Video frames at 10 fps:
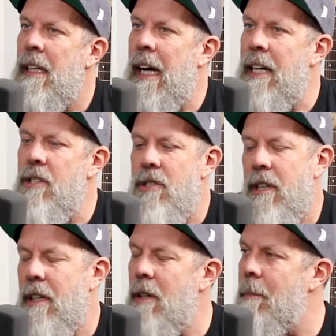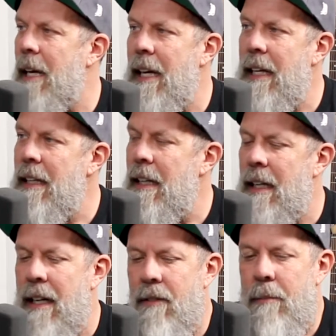I just go to bed
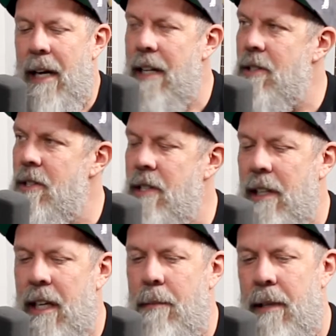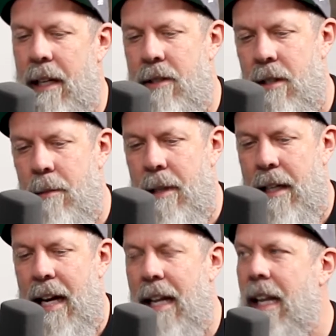and everybody's asleep and I turn my
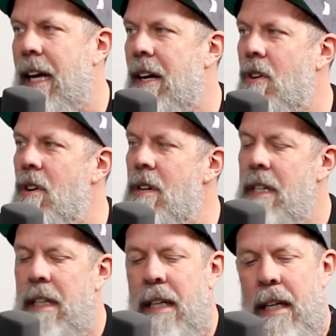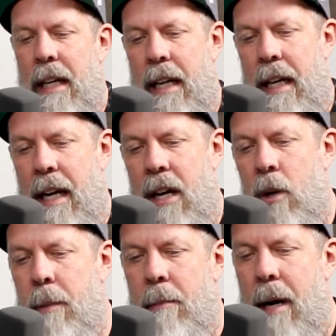night light on and I
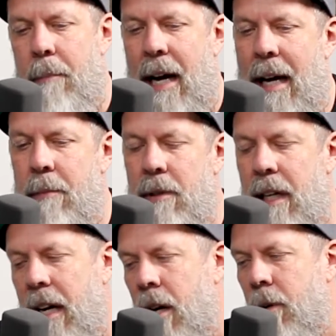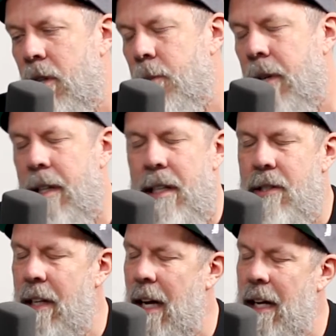open my Bible and I always pray
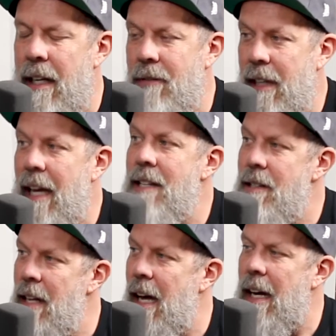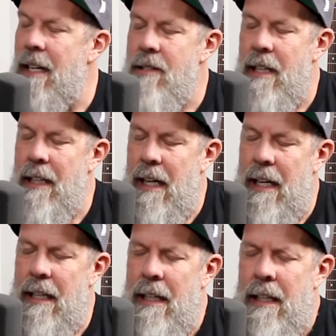this, God, even last night, I said,
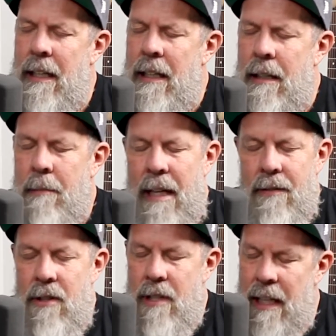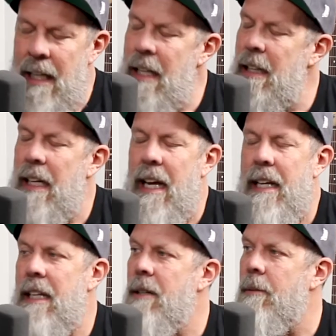God, man, if there's anything I
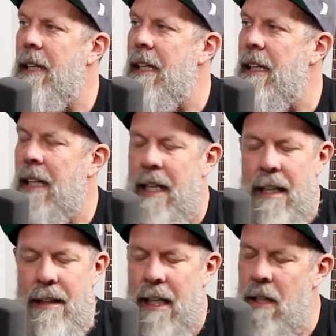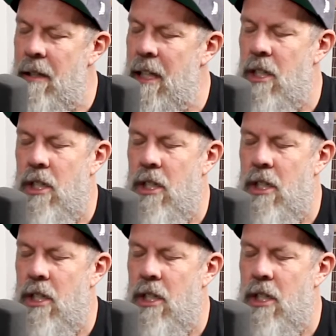need to read, anything you need to